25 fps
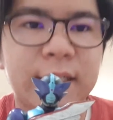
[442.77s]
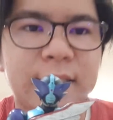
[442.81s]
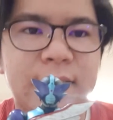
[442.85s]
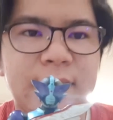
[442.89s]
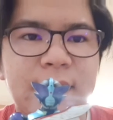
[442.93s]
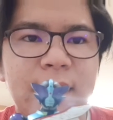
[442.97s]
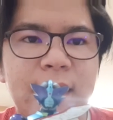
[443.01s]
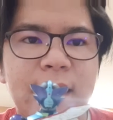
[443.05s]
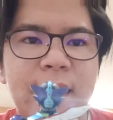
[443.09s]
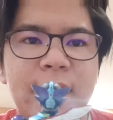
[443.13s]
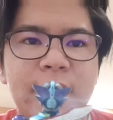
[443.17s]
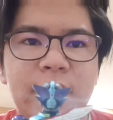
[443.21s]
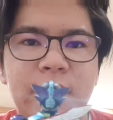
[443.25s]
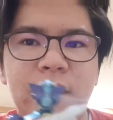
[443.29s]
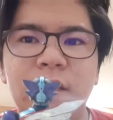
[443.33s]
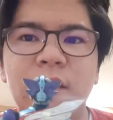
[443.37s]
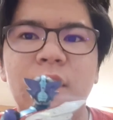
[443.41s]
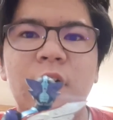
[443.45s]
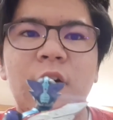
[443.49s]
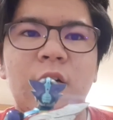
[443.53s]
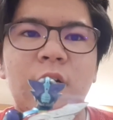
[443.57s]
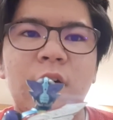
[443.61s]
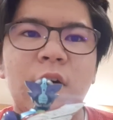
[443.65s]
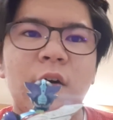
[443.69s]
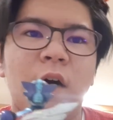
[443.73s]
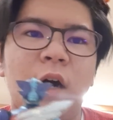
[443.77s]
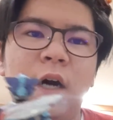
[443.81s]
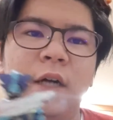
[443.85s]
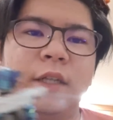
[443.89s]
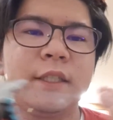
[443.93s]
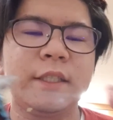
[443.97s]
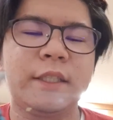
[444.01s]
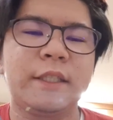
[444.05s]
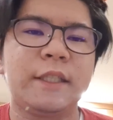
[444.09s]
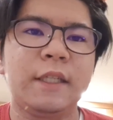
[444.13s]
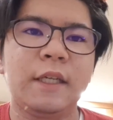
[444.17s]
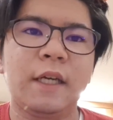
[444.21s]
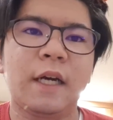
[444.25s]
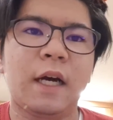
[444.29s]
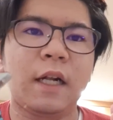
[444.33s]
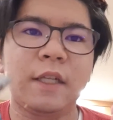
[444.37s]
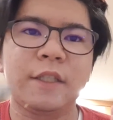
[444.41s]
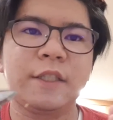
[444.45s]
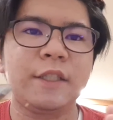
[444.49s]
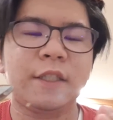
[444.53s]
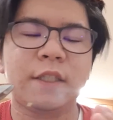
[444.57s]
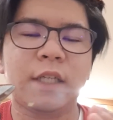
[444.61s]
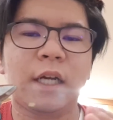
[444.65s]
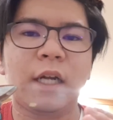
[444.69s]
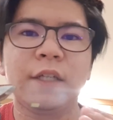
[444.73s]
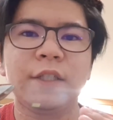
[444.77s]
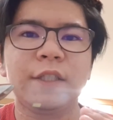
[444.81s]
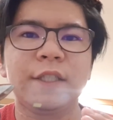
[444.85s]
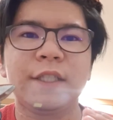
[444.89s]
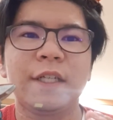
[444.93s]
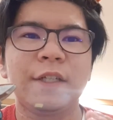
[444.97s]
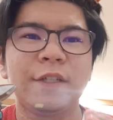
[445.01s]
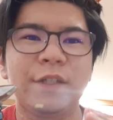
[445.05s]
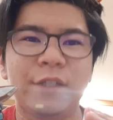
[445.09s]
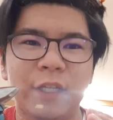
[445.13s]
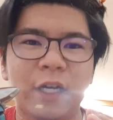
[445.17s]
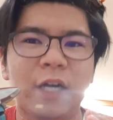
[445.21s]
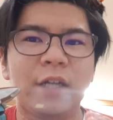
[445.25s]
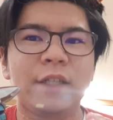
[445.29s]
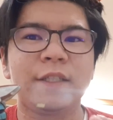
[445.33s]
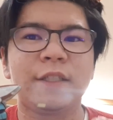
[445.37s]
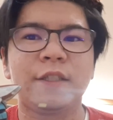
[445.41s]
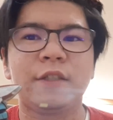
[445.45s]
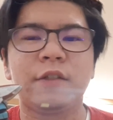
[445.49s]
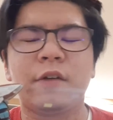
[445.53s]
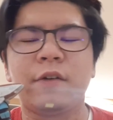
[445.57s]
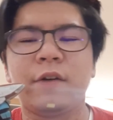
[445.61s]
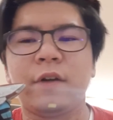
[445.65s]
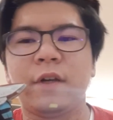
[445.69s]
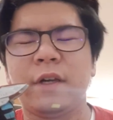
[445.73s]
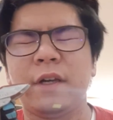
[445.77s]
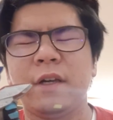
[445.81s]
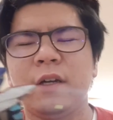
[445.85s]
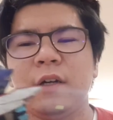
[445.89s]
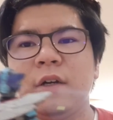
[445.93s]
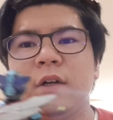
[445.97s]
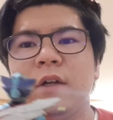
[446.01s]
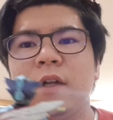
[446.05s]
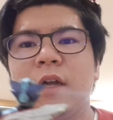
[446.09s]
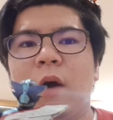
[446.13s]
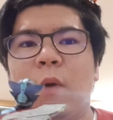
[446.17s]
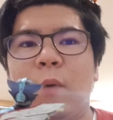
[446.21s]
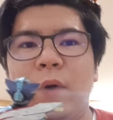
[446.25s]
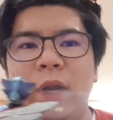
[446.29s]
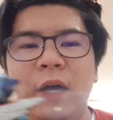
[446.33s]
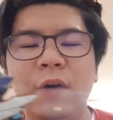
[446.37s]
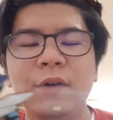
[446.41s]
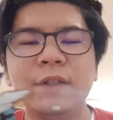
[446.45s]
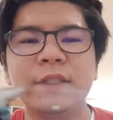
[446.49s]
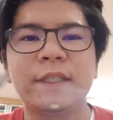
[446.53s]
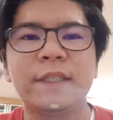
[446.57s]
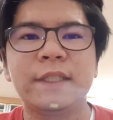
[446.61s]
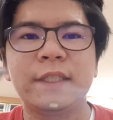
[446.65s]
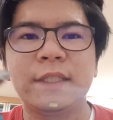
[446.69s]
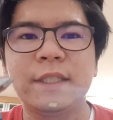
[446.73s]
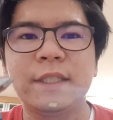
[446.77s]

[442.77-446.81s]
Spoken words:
that honestly, I'll just tell you an honest story. When I've